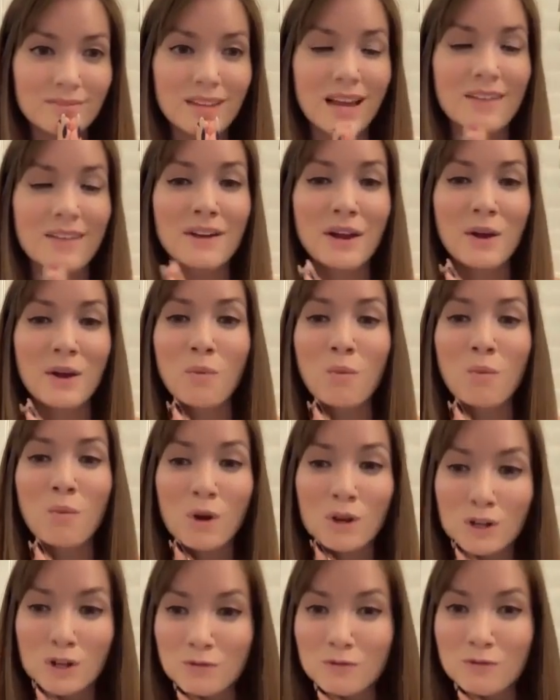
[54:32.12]
Have a
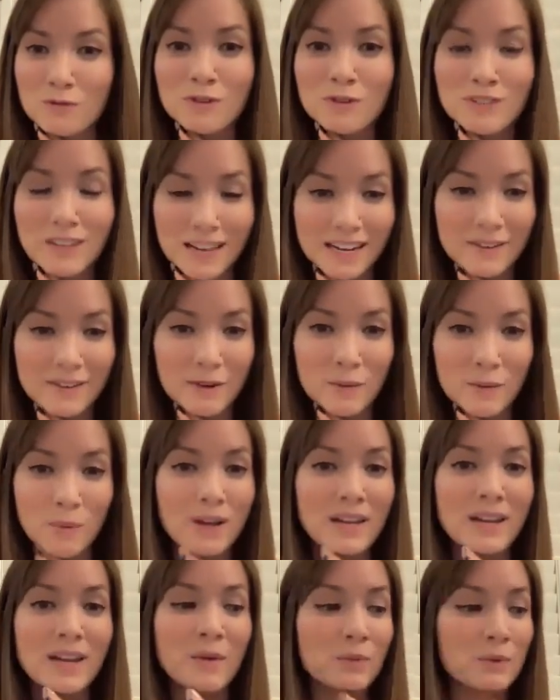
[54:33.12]
wonderful night,
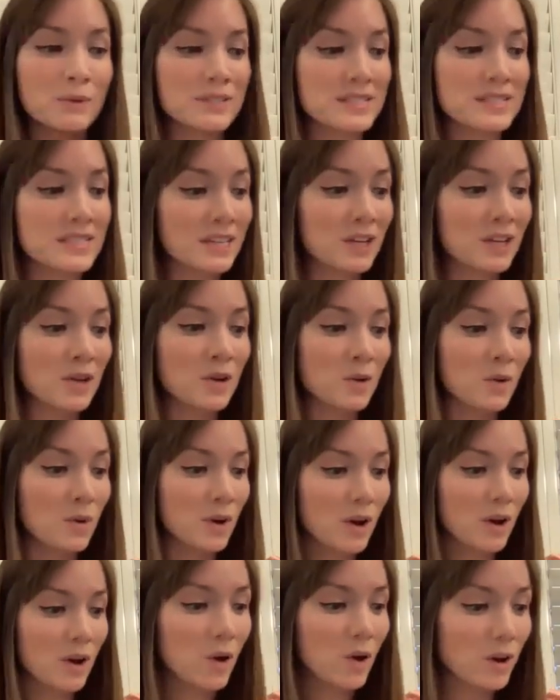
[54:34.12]
everyone. And we'll see you.
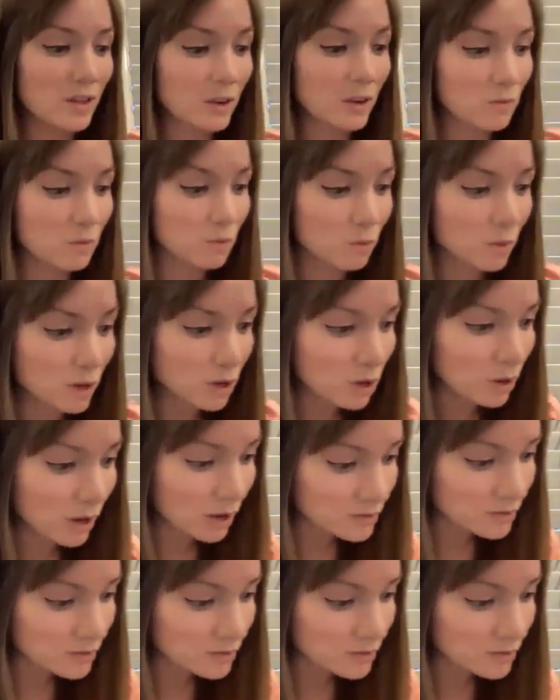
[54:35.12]
Hold on real quick.